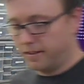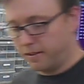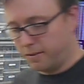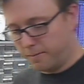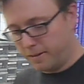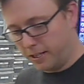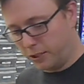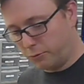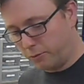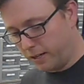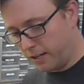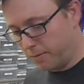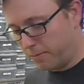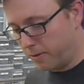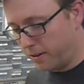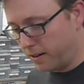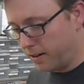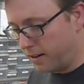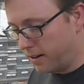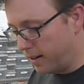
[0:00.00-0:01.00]
the best way to
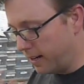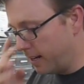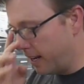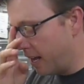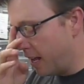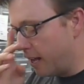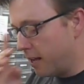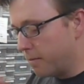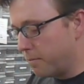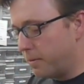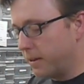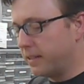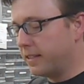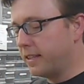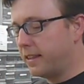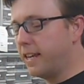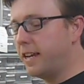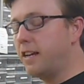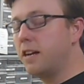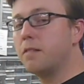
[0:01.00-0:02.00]
put it on, but
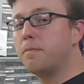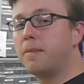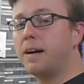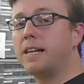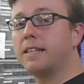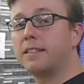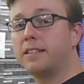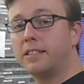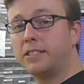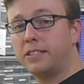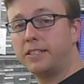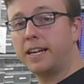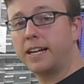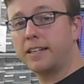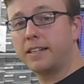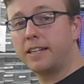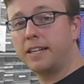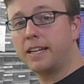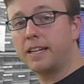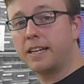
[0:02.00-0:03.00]
the thing about this
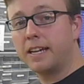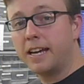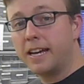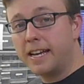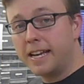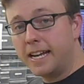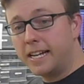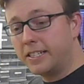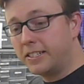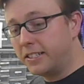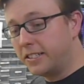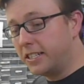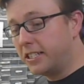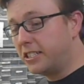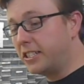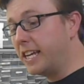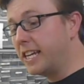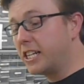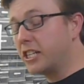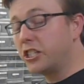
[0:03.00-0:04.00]
technique is
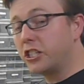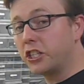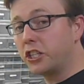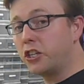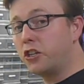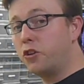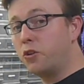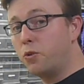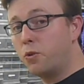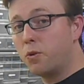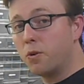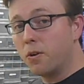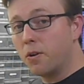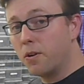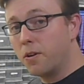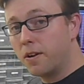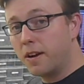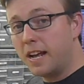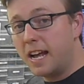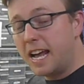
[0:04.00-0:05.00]
this thing is secure.
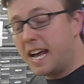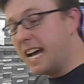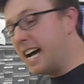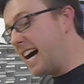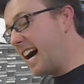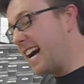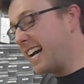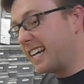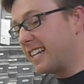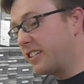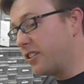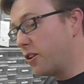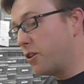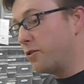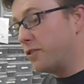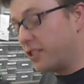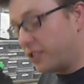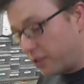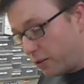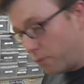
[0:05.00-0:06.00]
I can
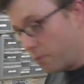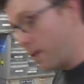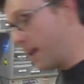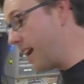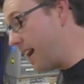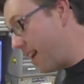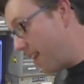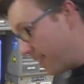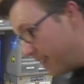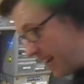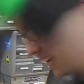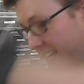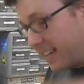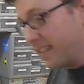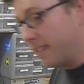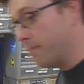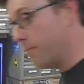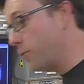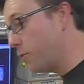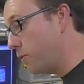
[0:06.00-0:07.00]
turn this around, I
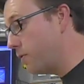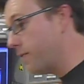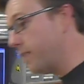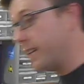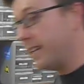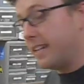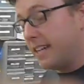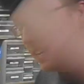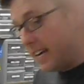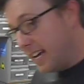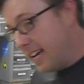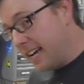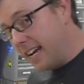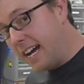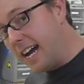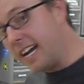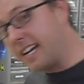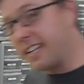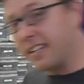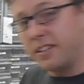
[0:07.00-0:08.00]
can move it,
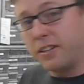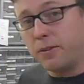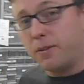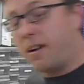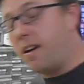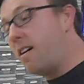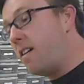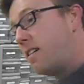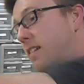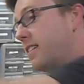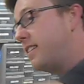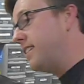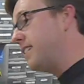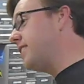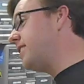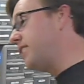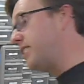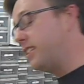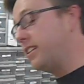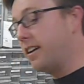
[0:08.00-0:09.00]
I can do all of
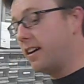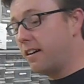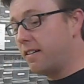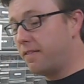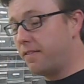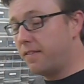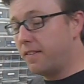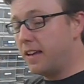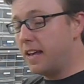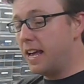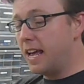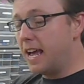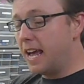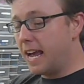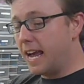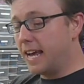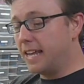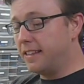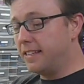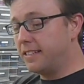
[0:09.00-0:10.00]
this stuff,
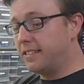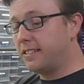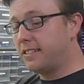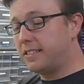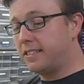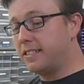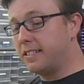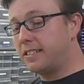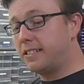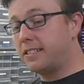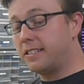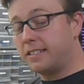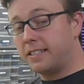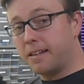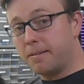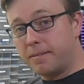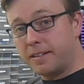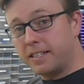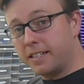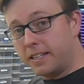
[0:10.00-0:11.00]
and this
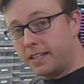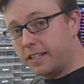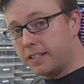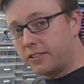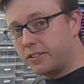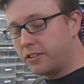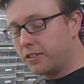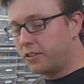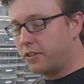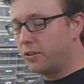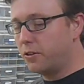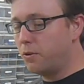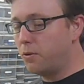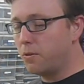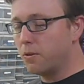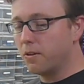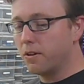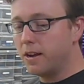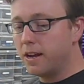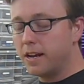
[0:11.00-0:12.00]
I mean it's
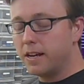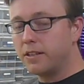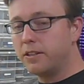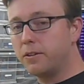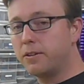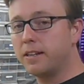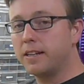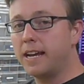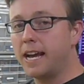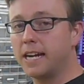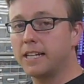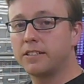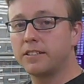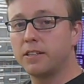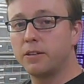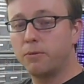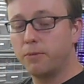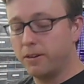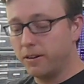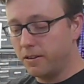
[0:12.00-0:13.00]
secure. You can
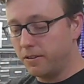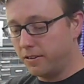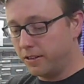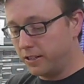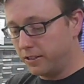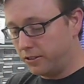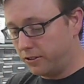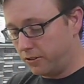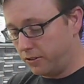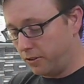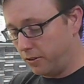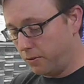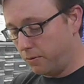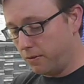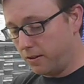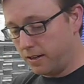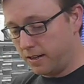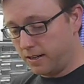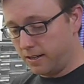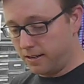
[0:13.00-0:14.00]
actually wear this
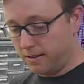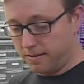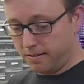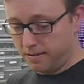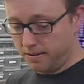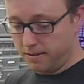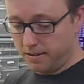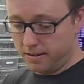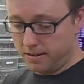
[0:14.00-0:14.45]
to